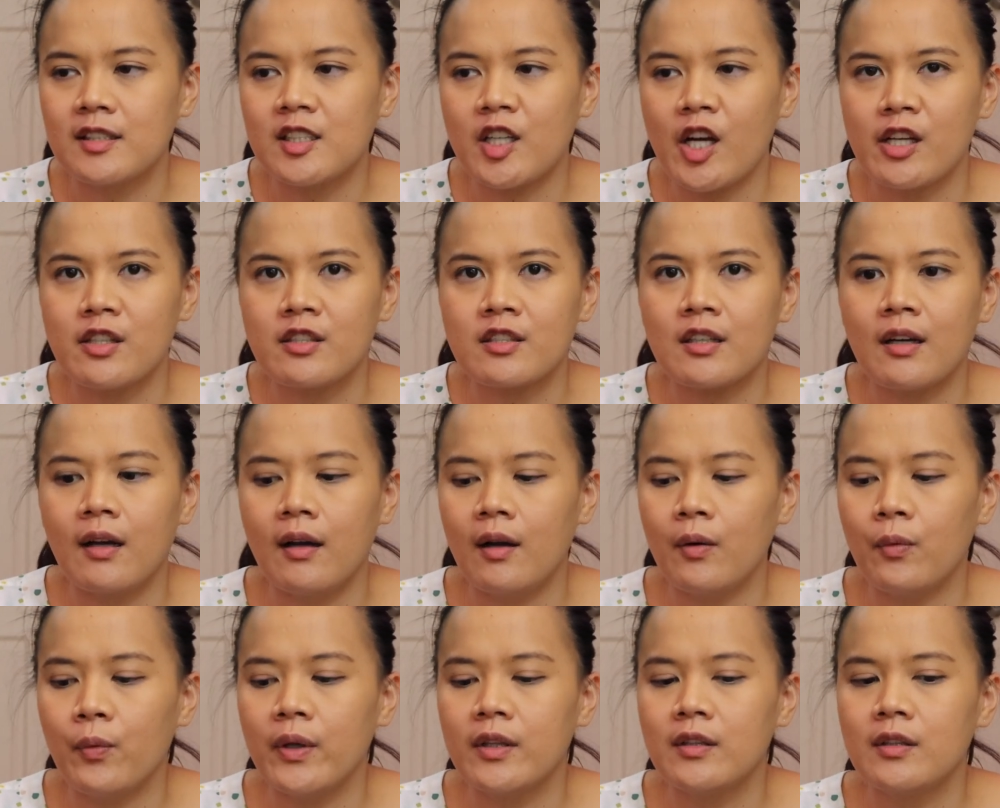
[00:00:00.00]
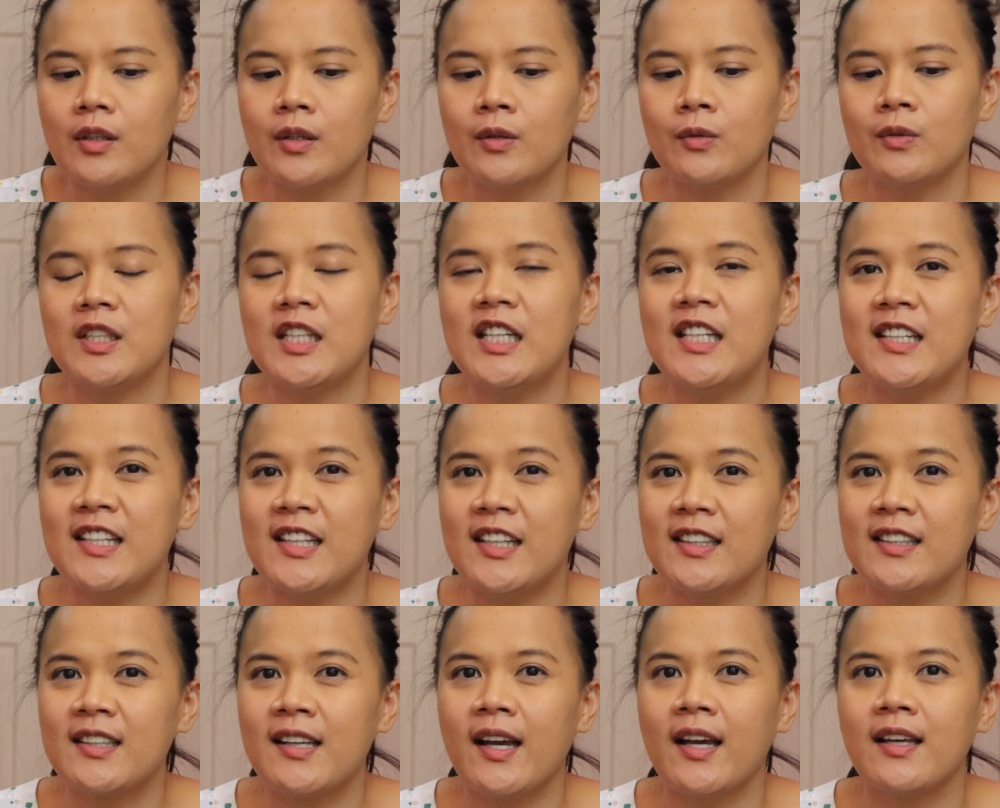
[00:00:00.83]
change when you need
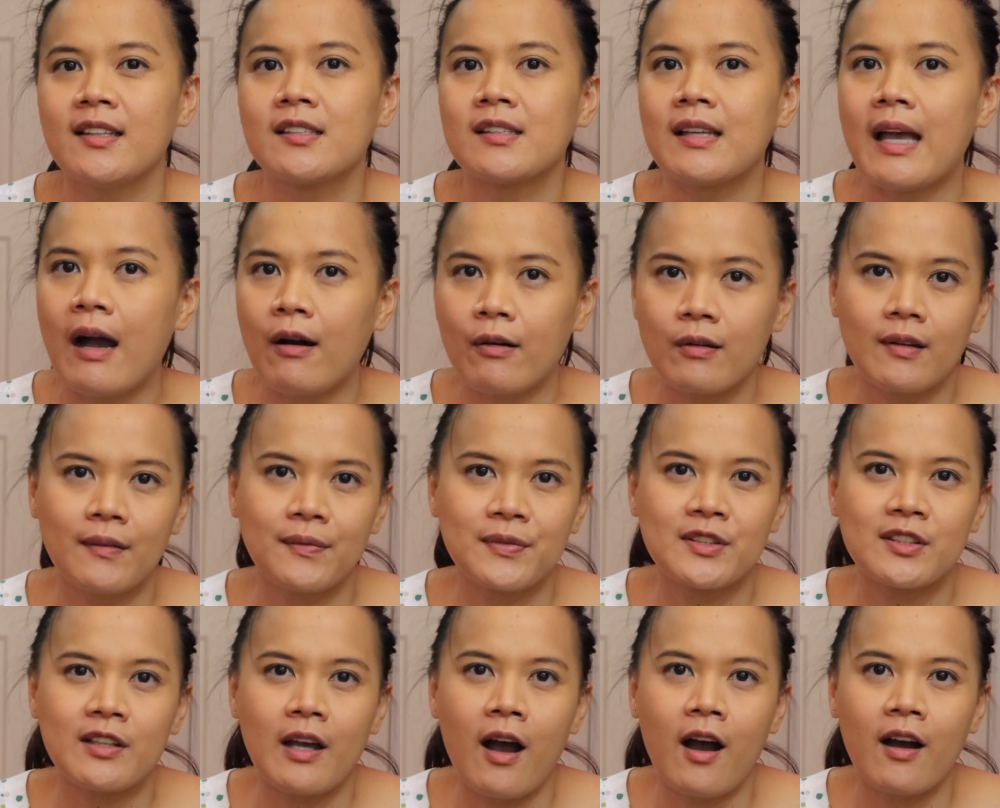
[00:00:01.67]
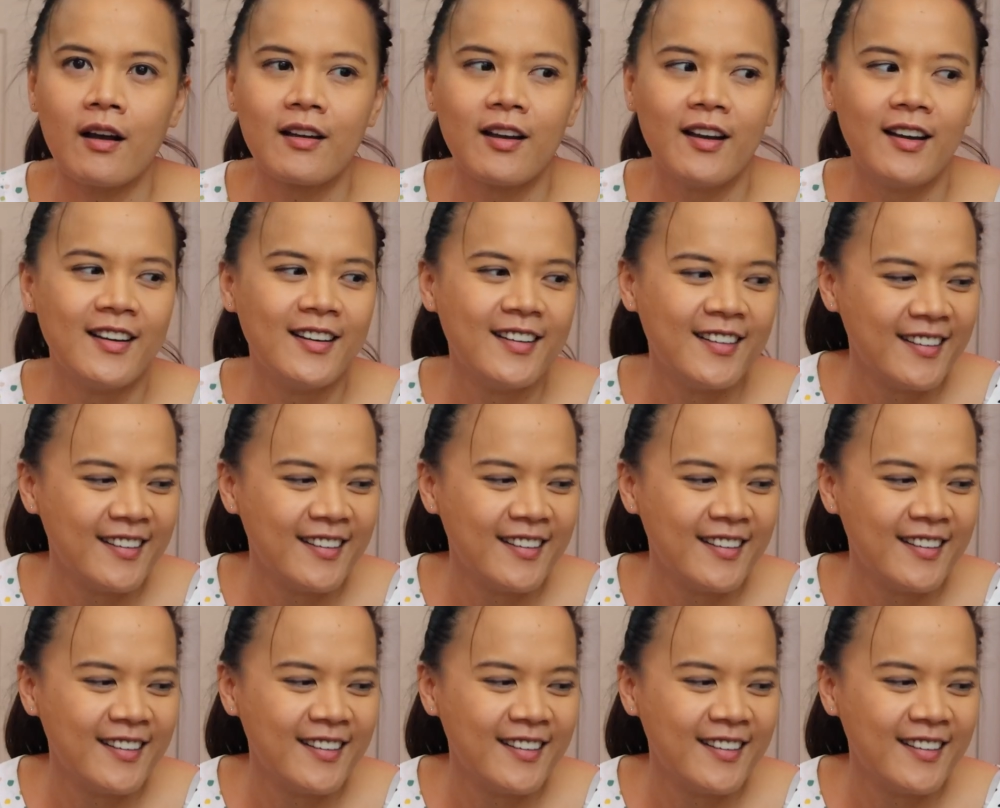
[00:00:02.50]
it, it's out of stock.